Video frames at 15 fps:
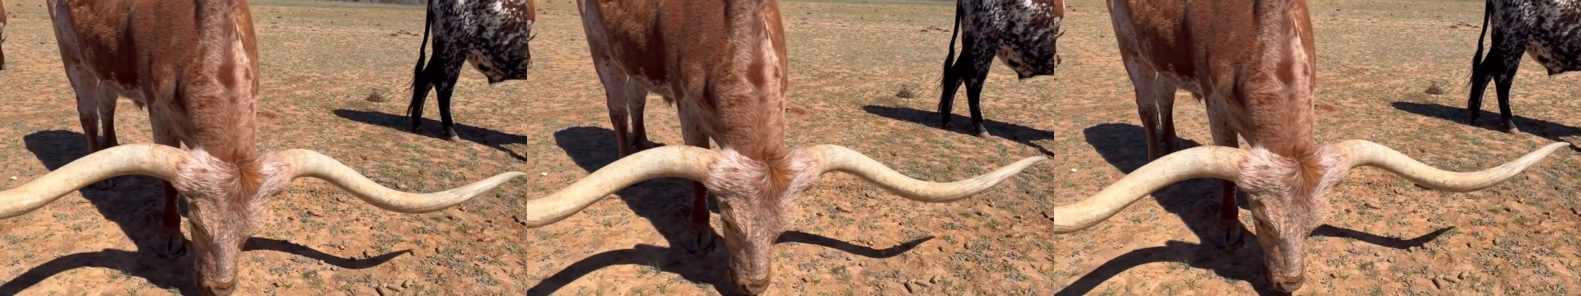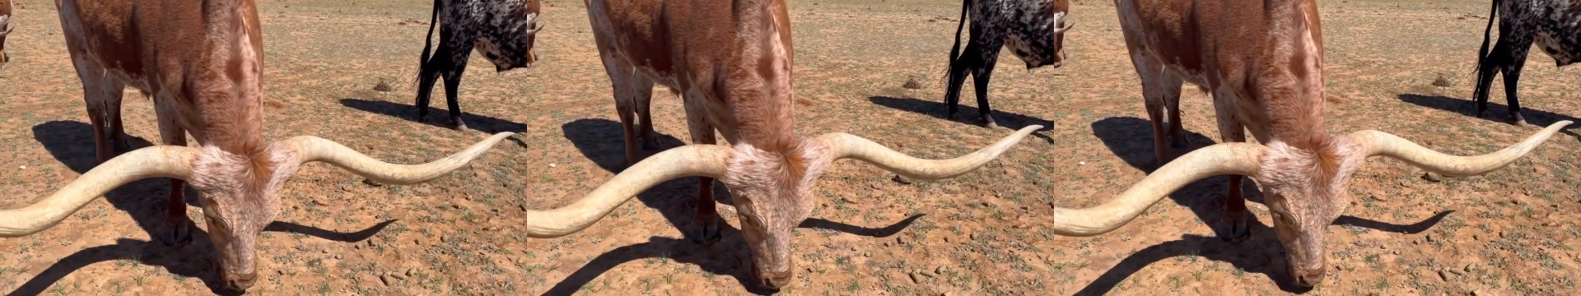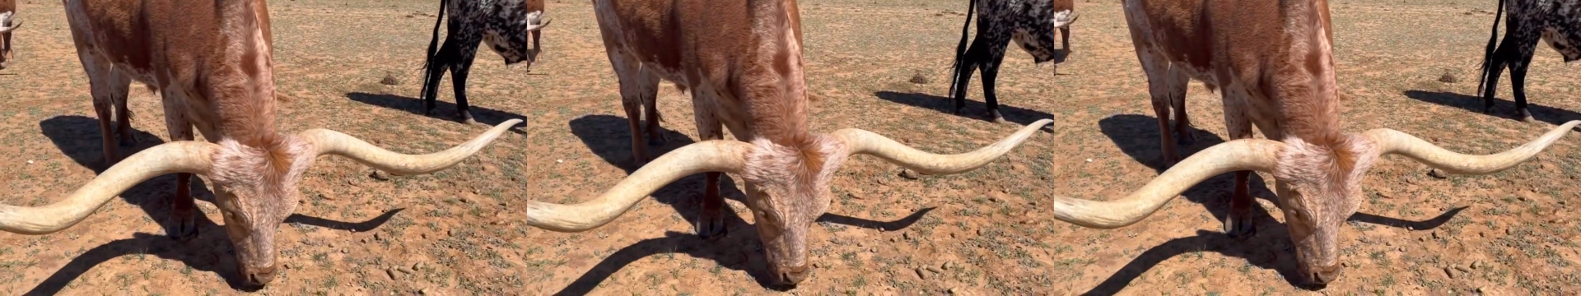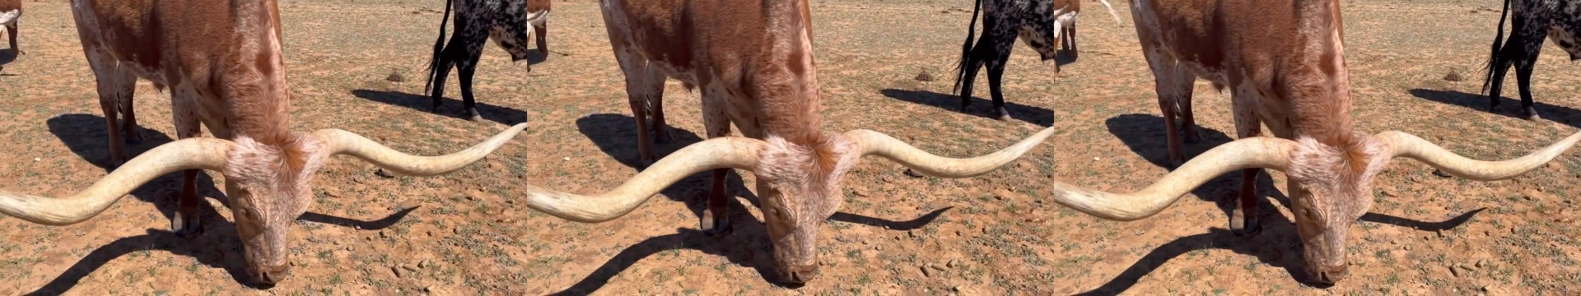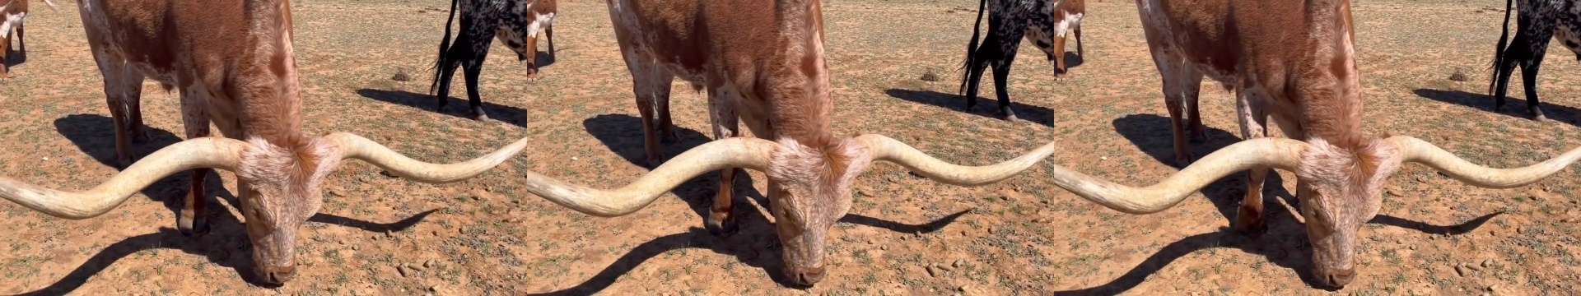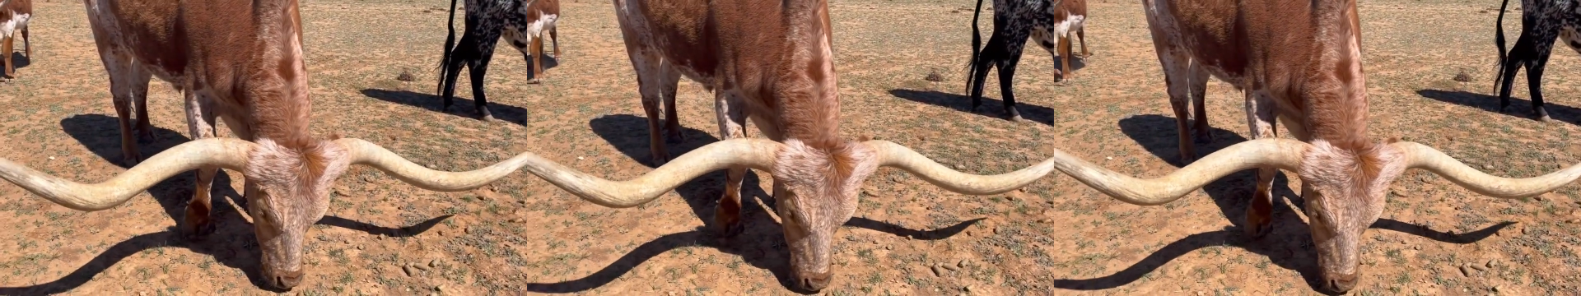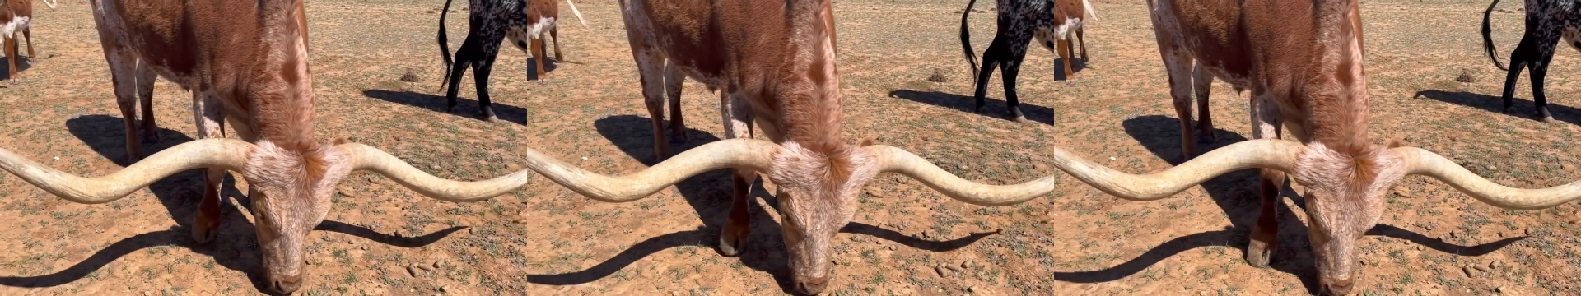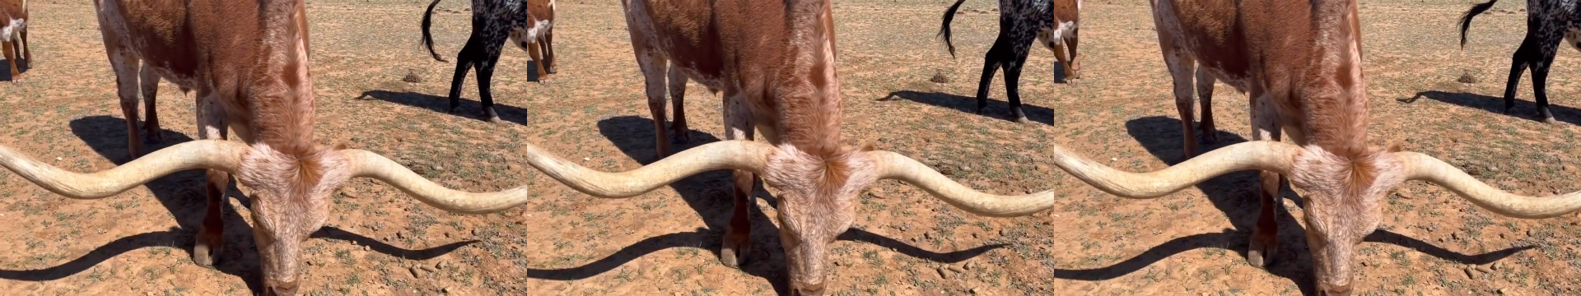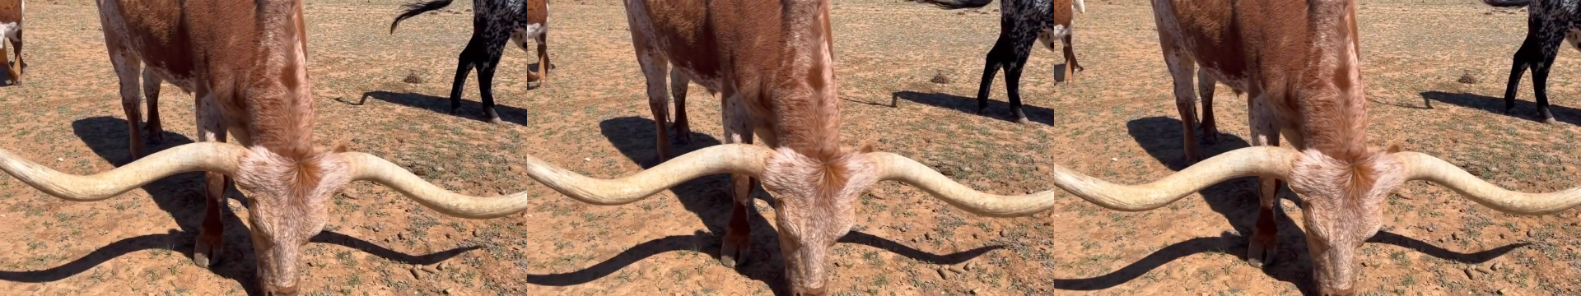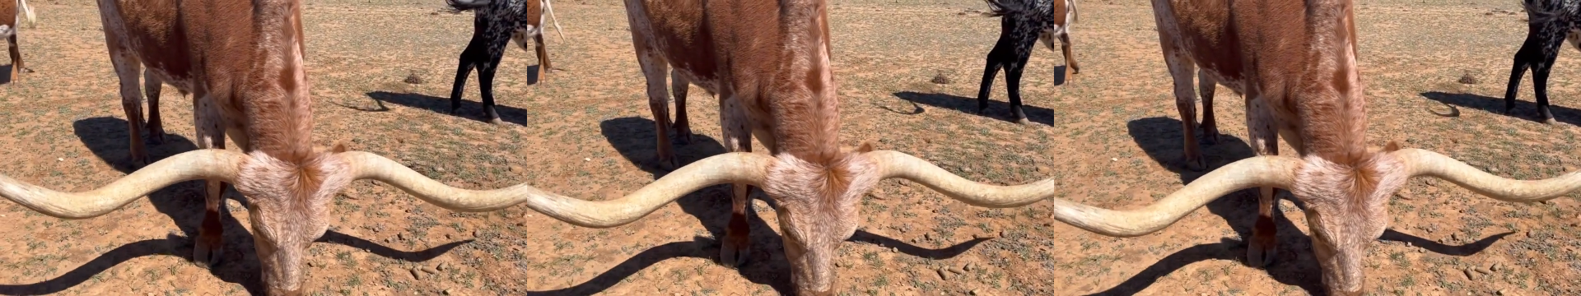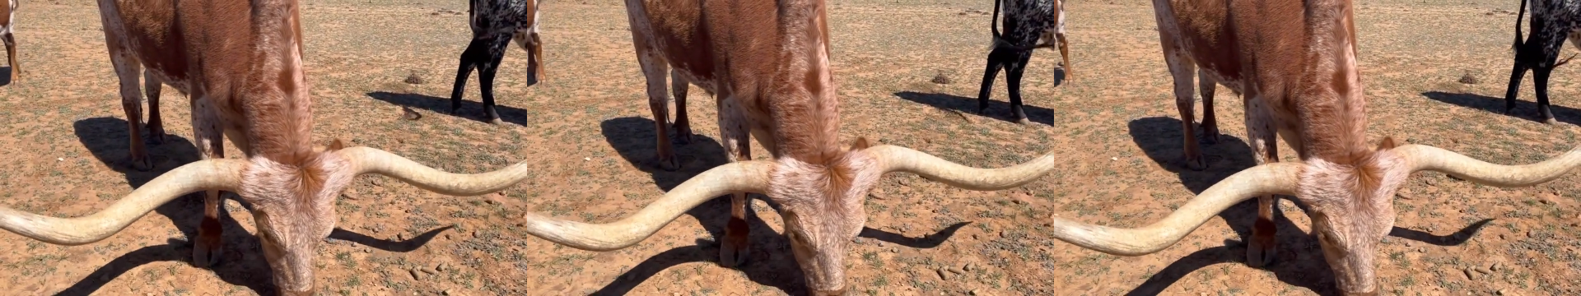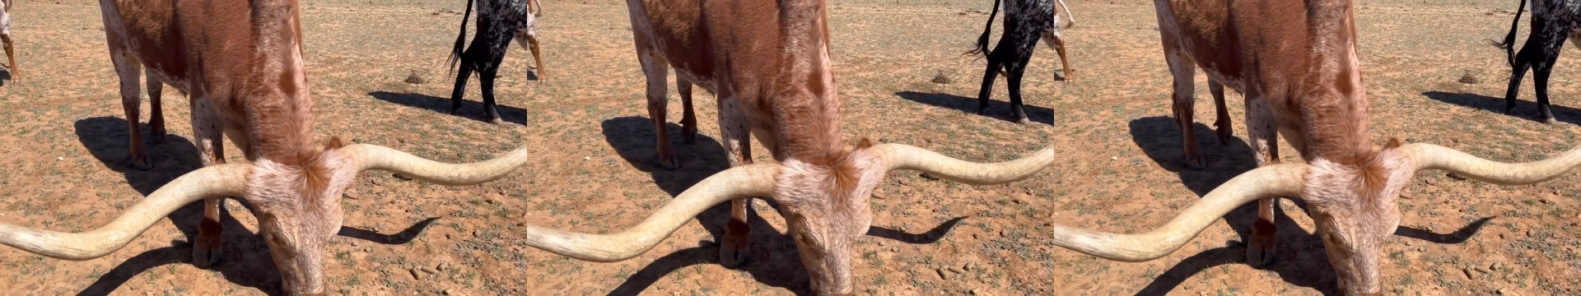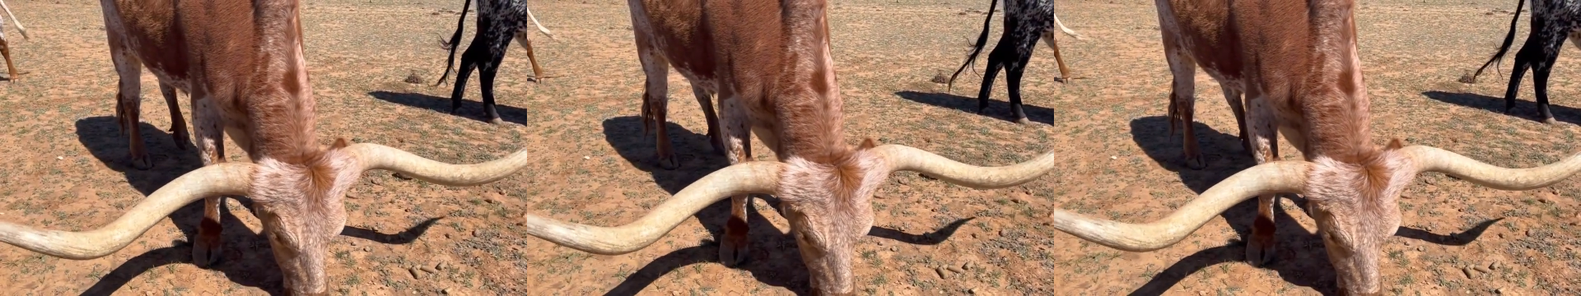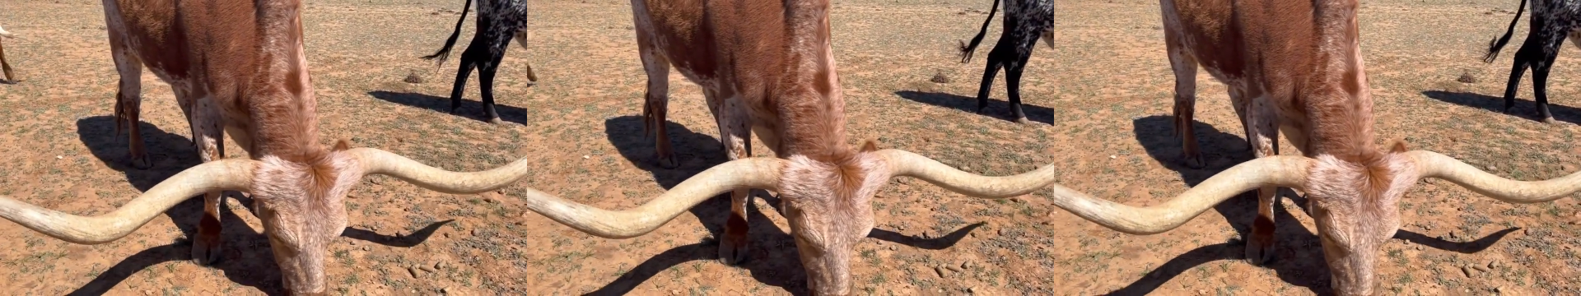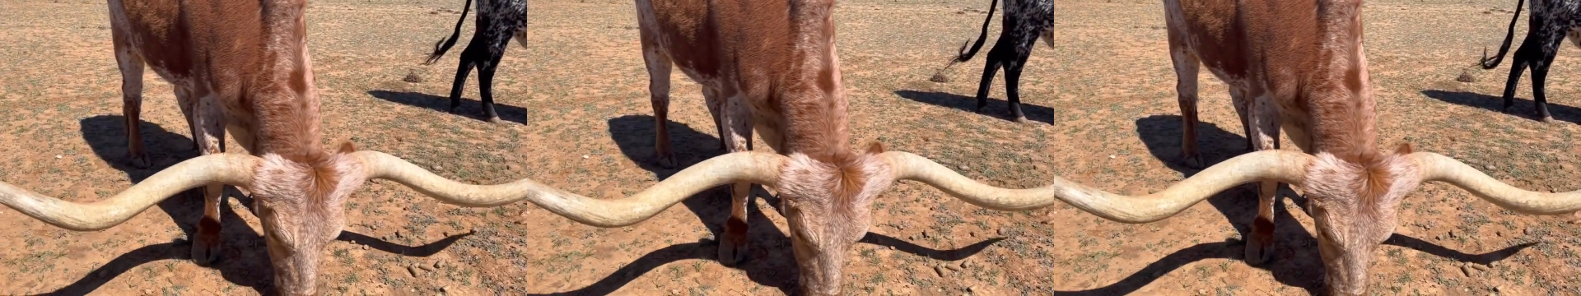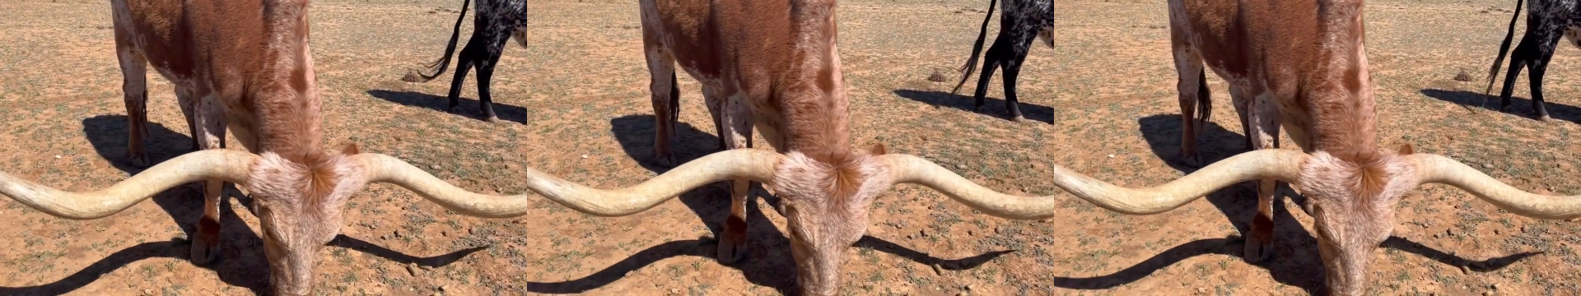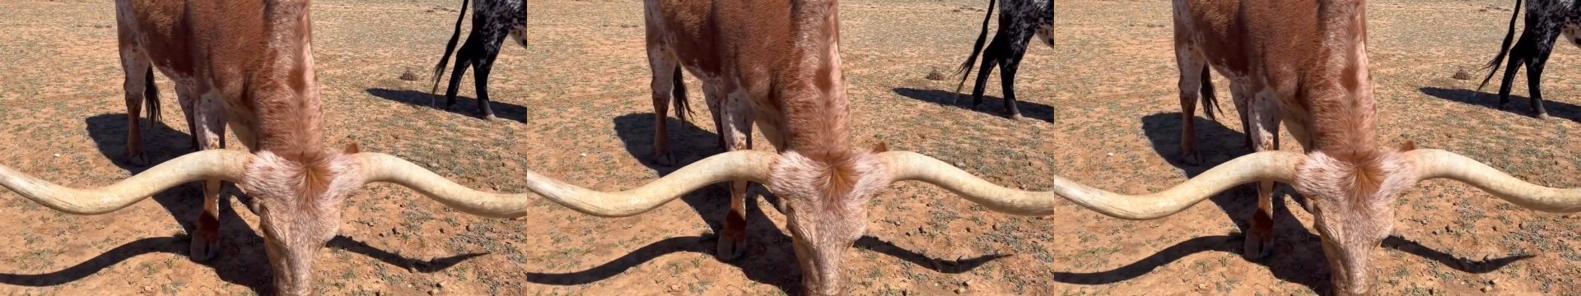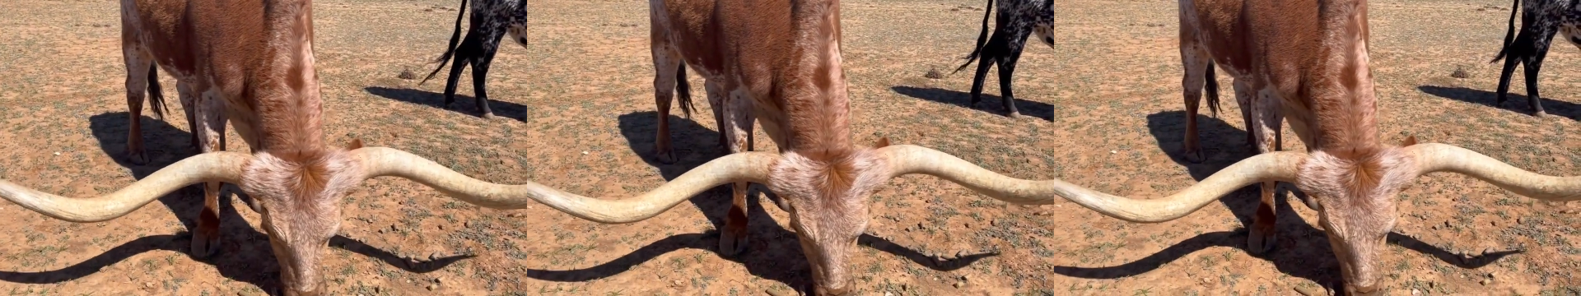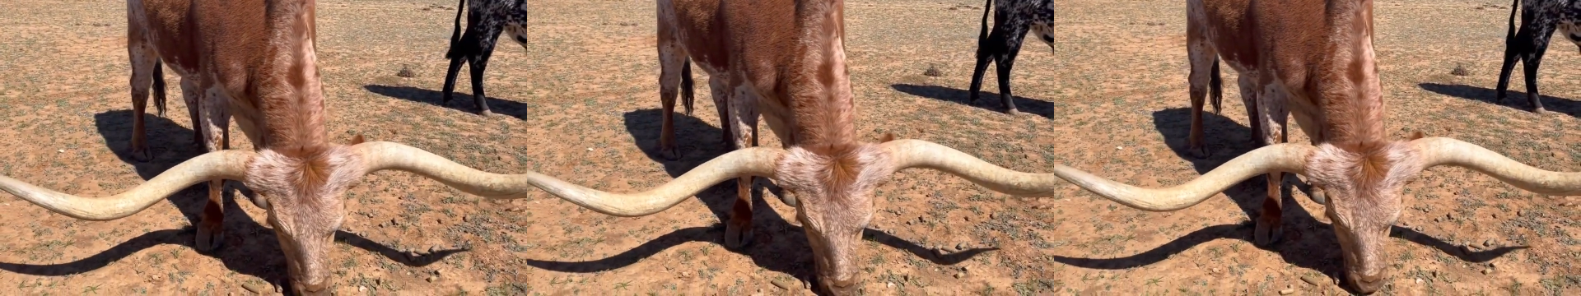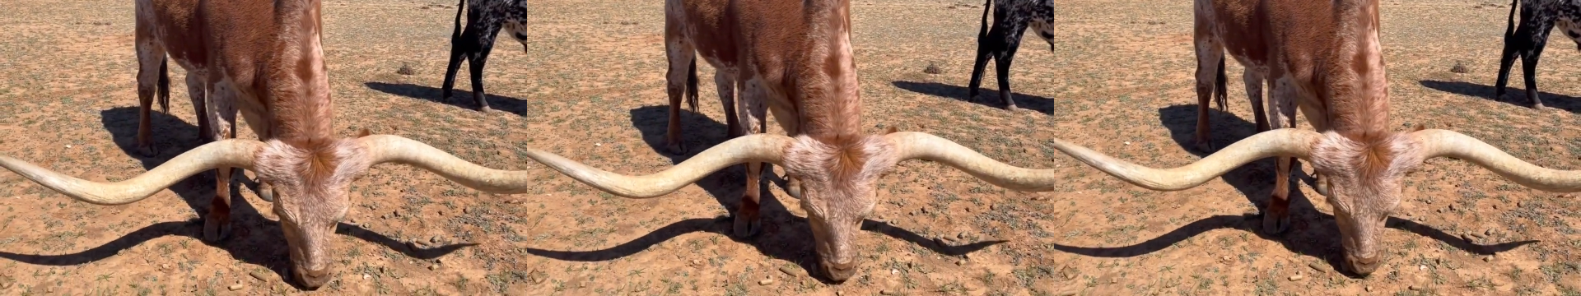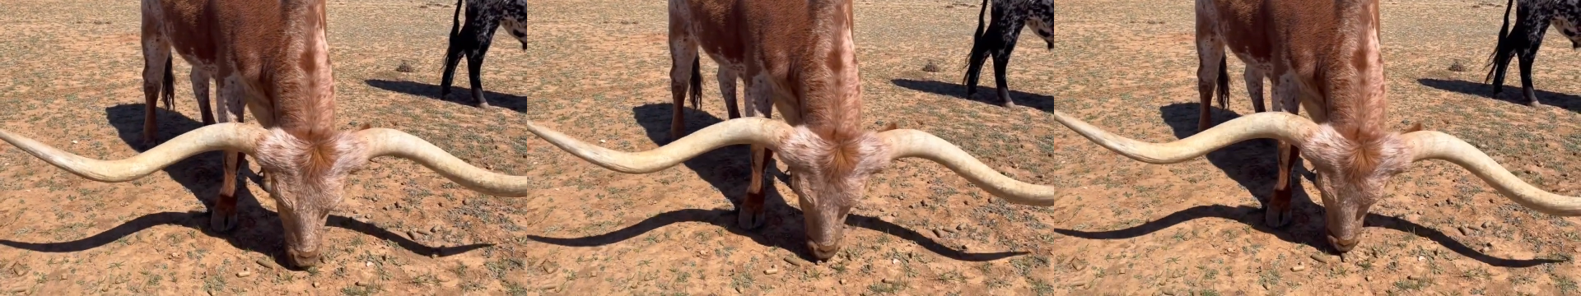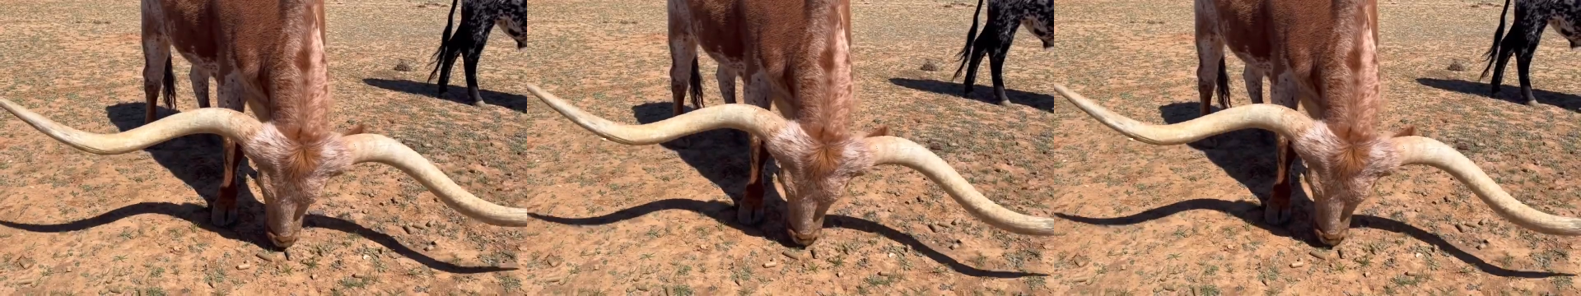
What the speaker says: (no speaker visible)